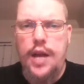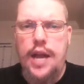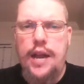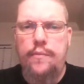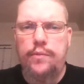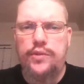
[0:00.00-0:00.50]

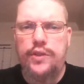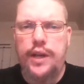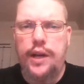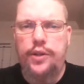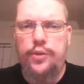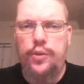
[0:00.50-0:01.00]
And then we'll see
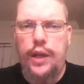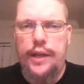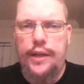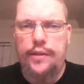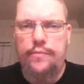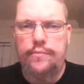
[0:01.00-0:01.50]
how you
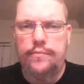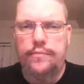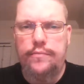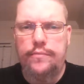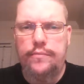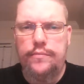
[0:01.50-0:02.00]
like it.
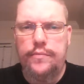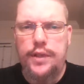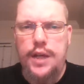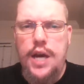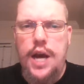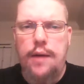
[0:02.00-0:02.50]

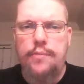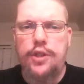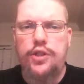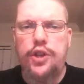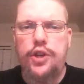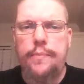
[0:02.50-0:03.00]
I'm
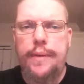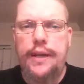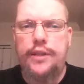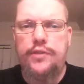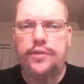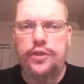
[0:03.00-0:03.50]
going to turn the
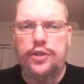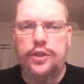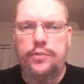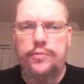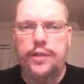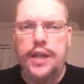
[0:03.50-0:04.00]
pages on
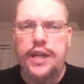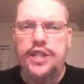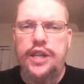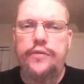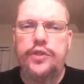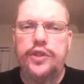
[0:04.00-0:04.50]
you.
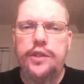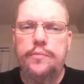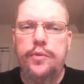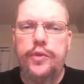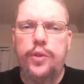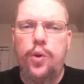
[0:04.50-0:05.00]
Did you ever see a
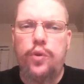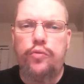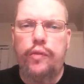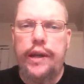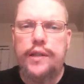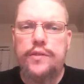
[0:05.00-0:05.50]
movie called
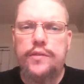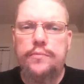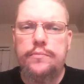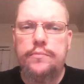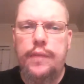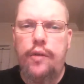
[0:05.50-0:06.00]

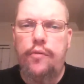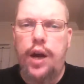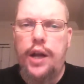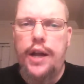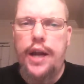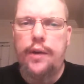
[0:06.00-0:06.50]
Ransom by
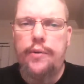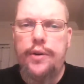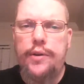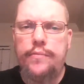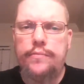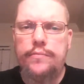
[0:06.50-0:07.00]
Ron
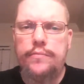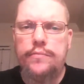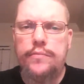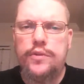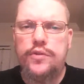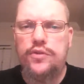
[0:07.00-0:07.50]
Howard?
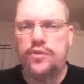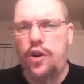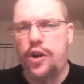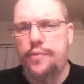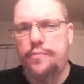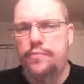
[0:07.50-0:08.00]

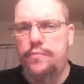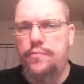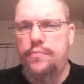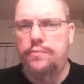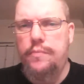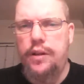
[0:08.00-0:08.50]
Starred
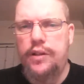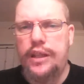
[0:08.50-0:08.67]
Mel